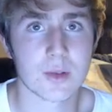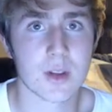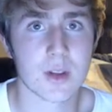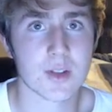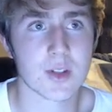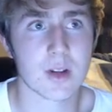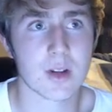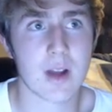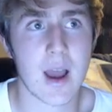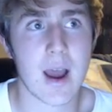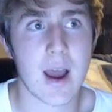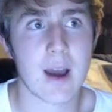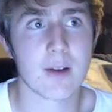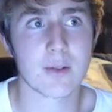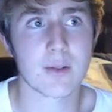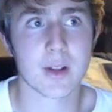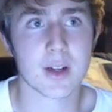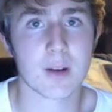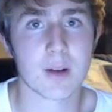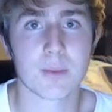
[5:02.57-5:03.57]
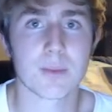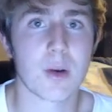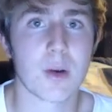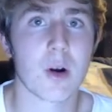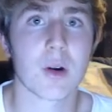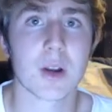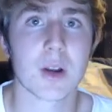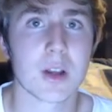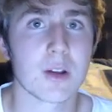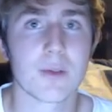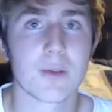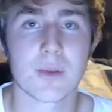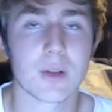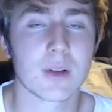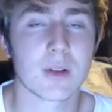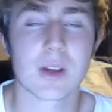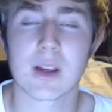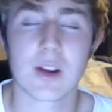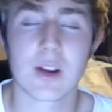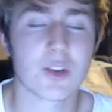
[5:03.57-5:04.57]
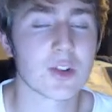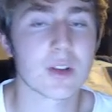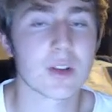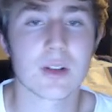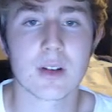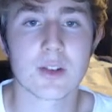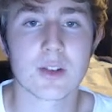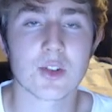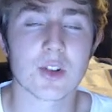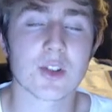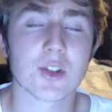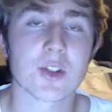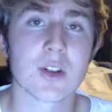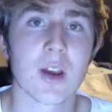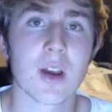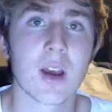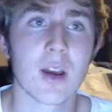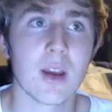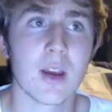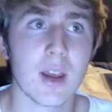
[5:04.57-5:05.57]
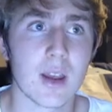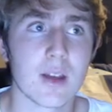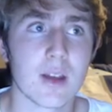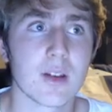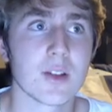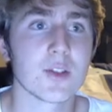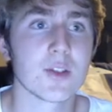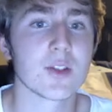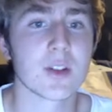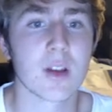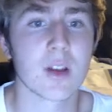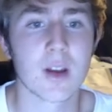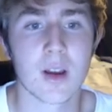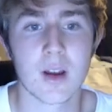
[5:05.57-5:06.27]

doesn't have like a party affiliation, it just is.